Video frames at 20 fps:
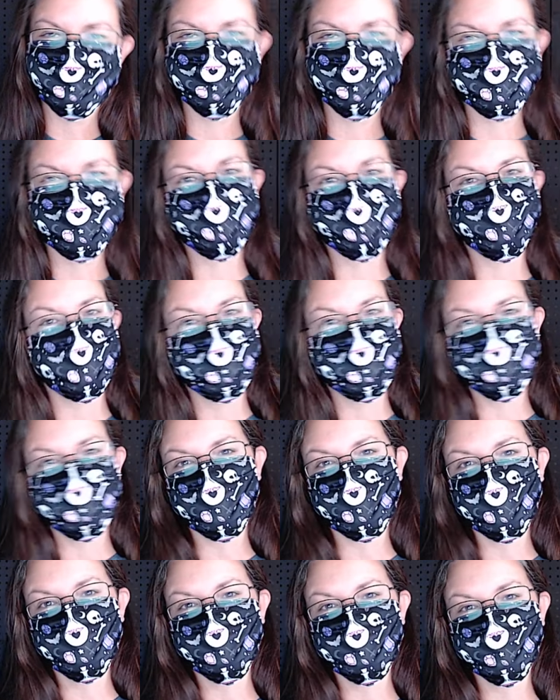say thank
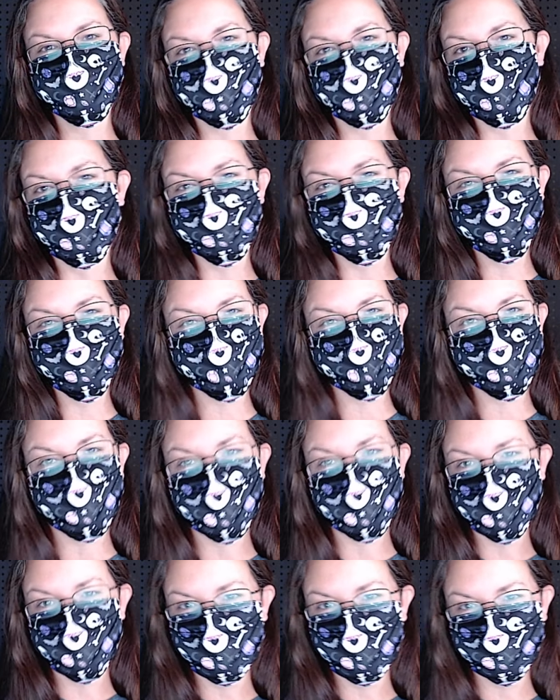you for all the
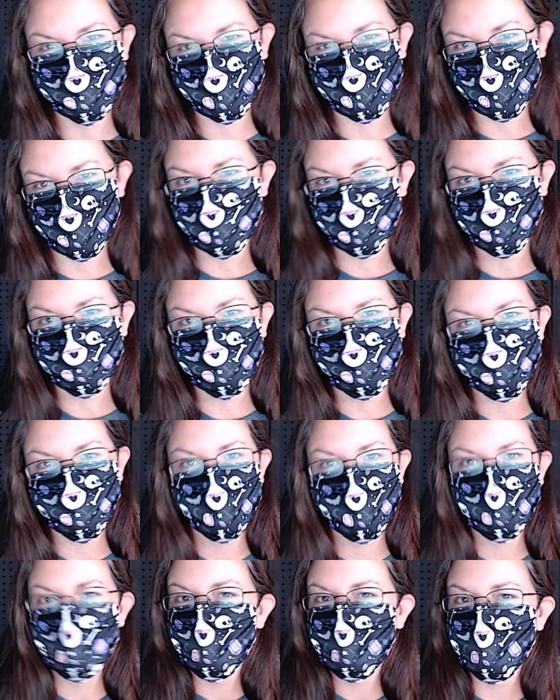support you have shown.
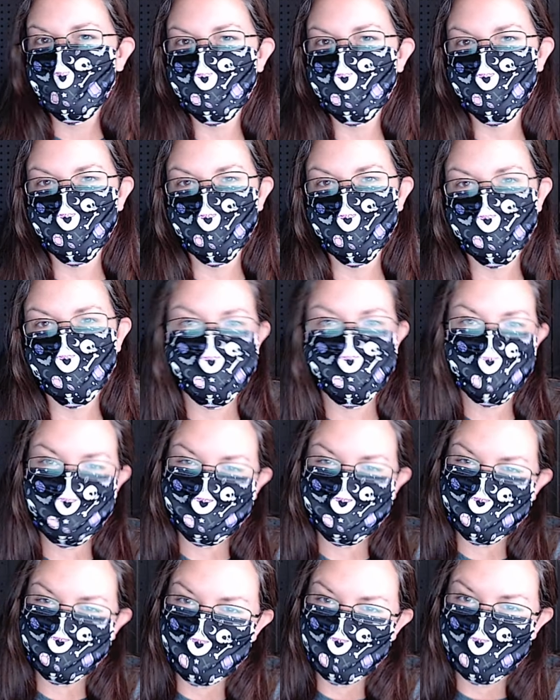It really
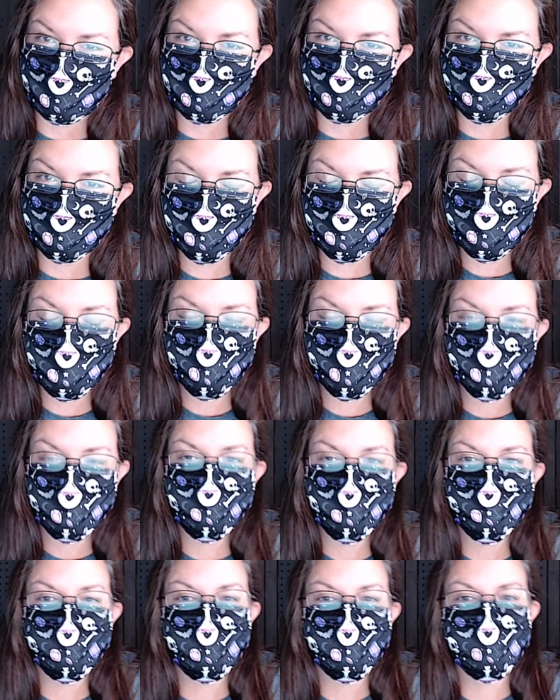means a lot.
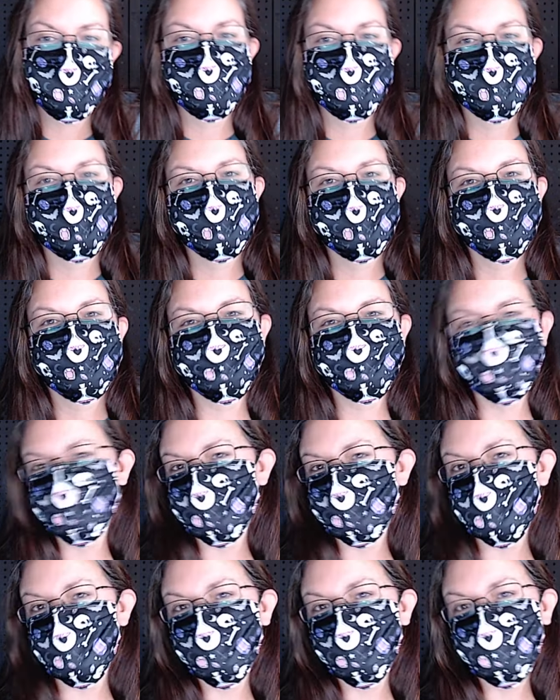Since
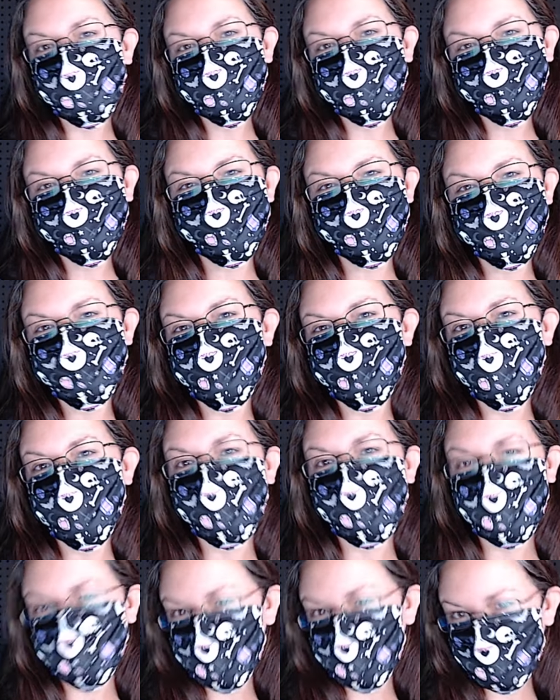I've been hosting for
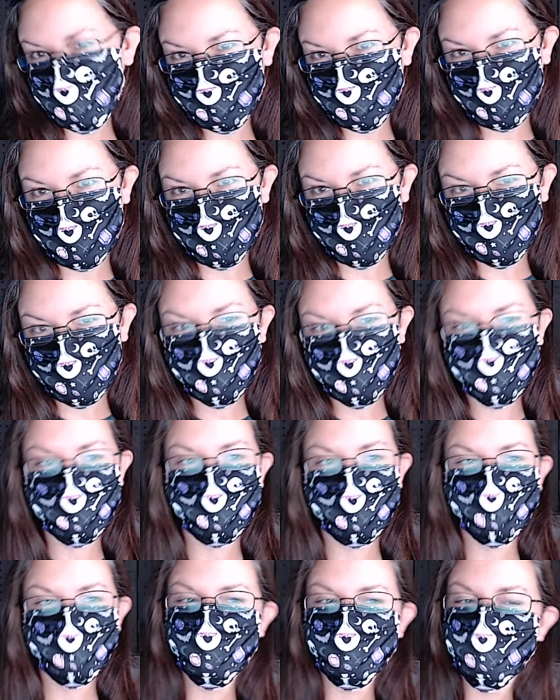about a year now,
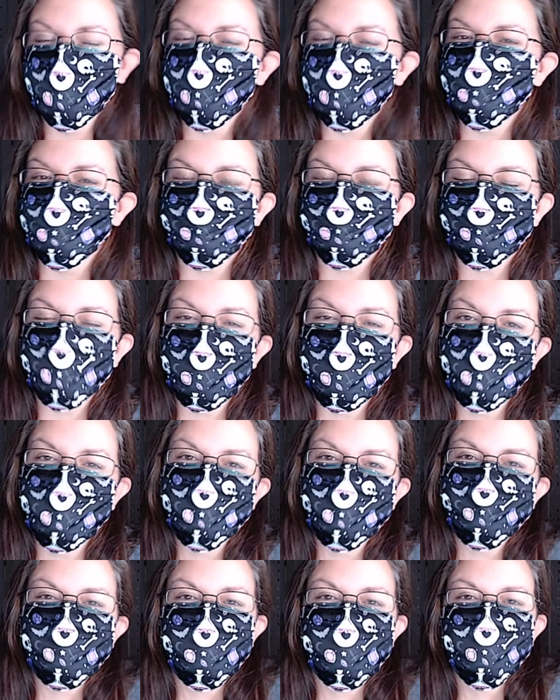I figured it's time to
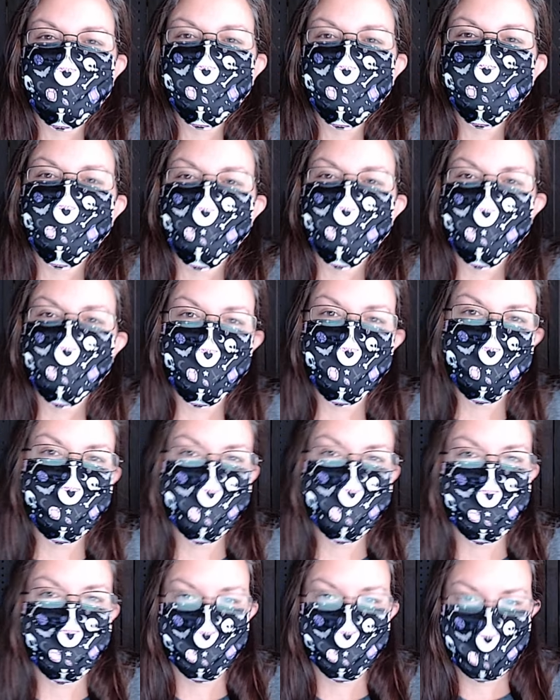tell you a little
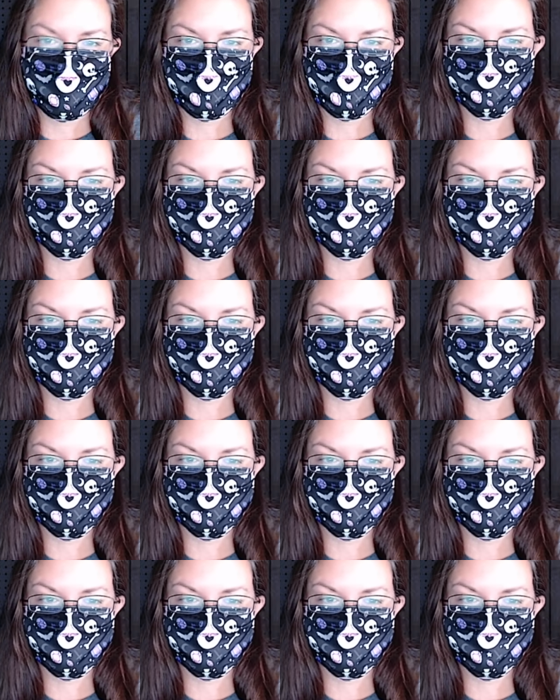about me.